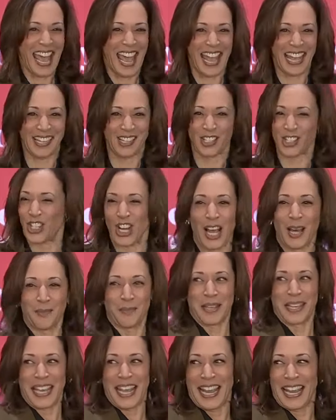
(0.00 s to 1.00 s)
And John
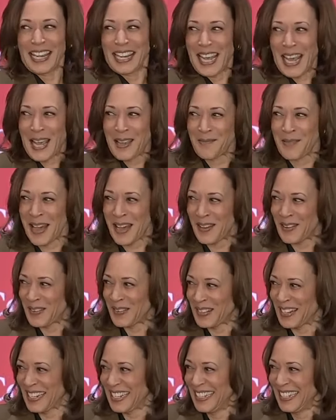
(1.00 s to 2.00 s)
McCain came
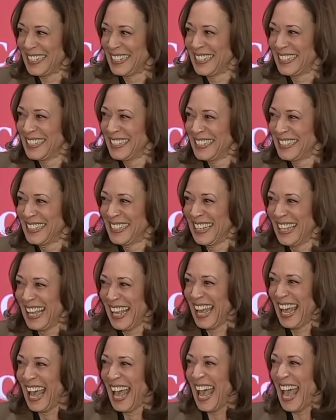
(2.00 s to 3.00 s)

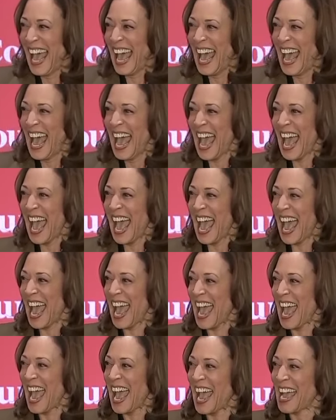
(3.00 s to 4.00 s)
out.
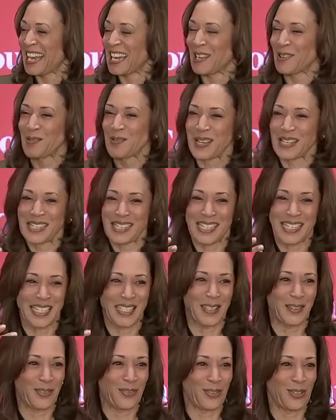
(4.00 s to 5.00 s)
And he went to
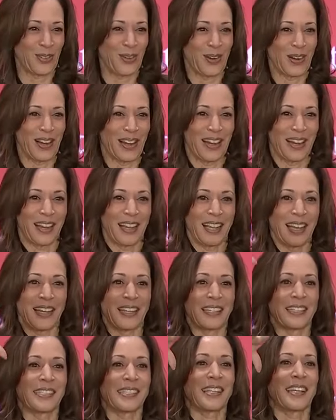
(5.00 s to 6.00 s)
the floor,
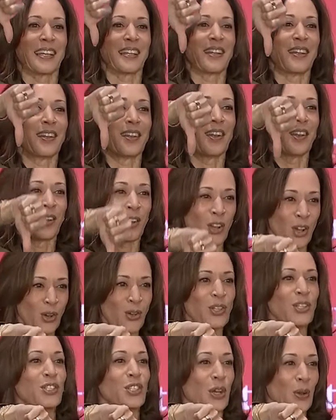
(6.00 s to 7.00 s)
and he said, "No,
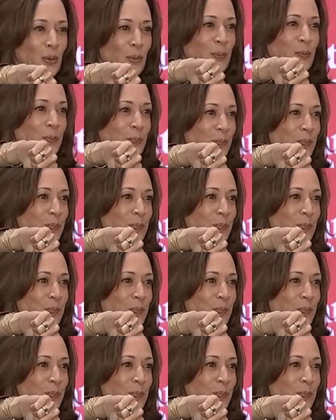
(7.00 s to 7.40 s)
you don't."